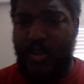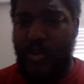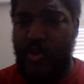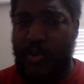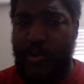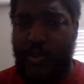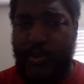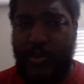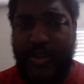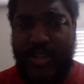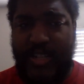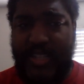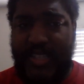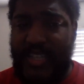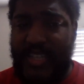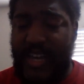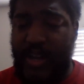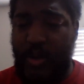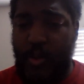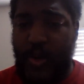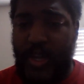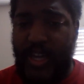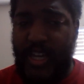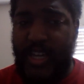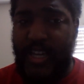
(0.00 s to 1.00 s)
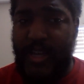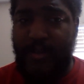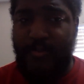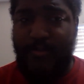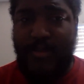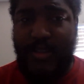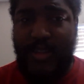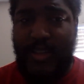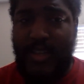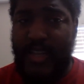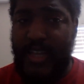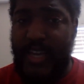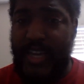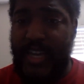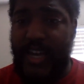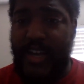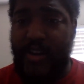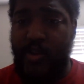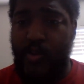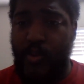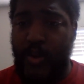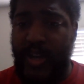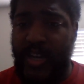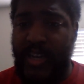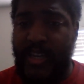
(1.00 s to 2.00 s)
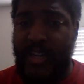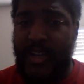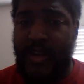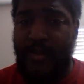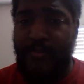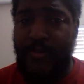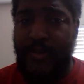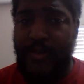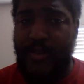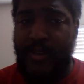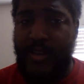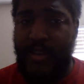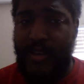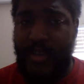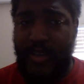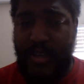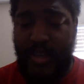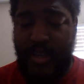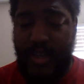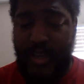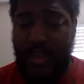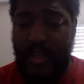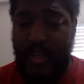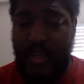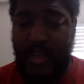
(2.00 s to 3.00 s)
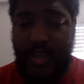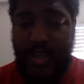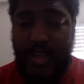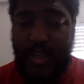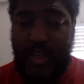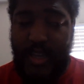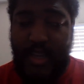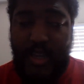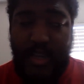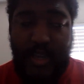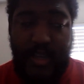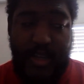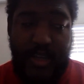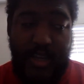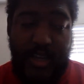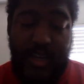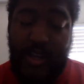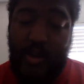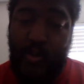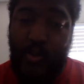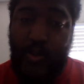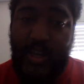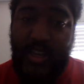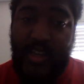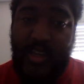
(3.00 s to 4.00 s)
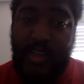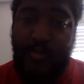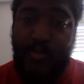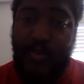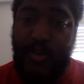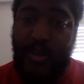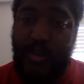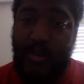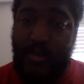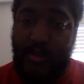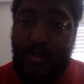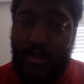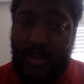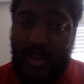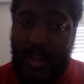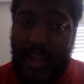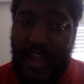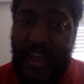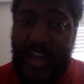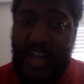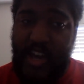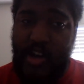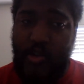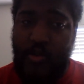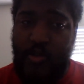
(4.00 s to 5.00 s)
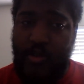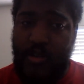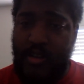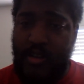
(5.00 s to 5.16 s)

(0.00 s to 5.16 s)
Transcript: Oregon's got to wake up. They got to wake up, and they and they got to wake up now.